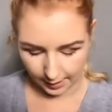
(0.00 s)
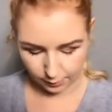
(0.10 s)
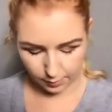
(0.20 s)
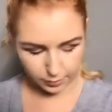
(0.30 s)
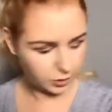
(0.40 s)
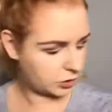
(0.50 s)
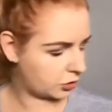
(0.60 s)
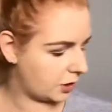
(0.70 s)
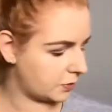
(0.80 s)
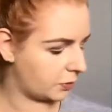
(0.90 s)
And what we're going to
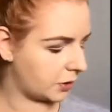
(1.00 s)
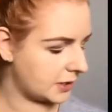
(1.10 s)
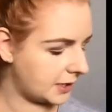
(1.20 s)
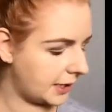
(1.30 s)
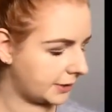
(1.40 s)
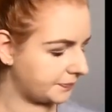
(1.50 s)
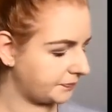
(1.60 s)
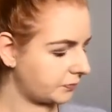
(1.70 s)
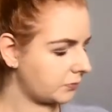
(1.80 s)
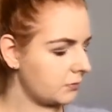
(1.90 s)
do is we're going to take
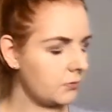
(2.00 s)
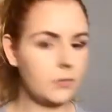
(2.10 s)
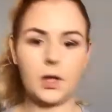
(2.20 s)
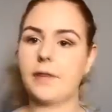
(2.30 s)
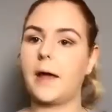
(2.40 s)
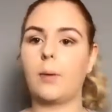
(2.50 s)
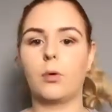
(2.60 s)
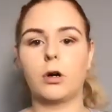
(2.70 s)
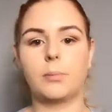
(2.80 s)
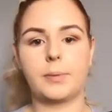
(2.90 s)

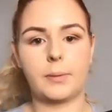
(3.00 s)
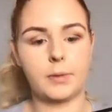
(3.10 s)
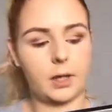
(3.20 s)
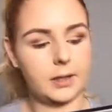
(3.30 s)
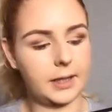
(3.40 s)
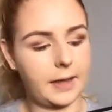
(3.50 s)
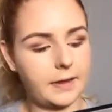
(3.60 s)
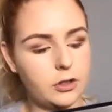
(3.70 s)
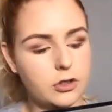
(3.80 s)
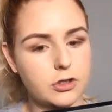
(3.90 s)
that warm brown colour
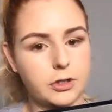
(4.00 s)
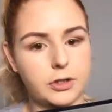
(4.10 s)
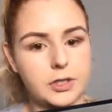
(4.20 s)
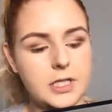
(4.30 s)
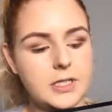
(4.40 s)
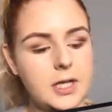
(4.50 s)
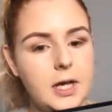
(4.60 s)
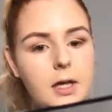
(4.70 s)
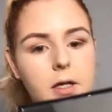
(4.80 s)
again that you used in the crease.